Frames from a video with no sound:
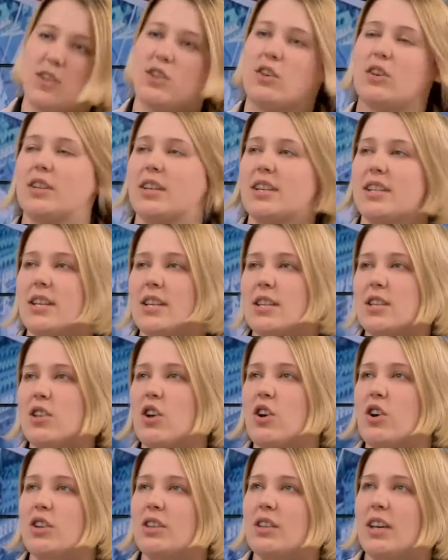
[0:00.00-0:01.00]
So this is
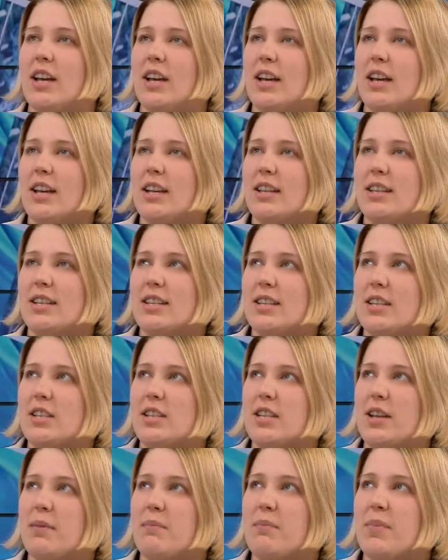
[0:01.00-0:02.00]
not, this
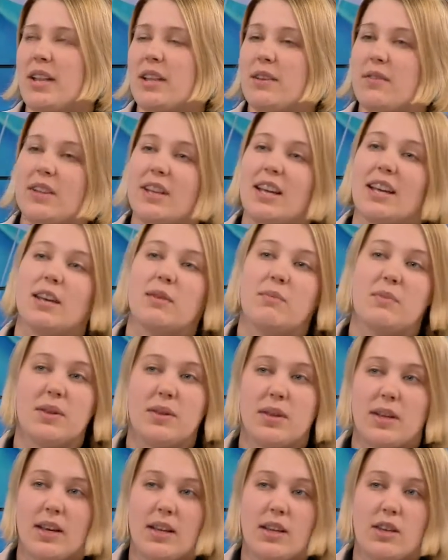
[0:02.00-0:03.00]
is a benefit that can be
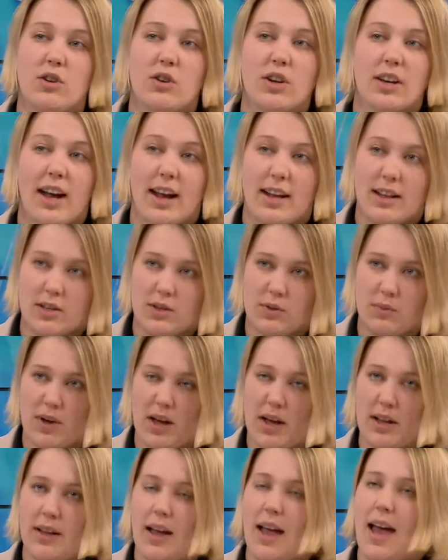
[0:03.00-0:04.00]
in Ukraine as well.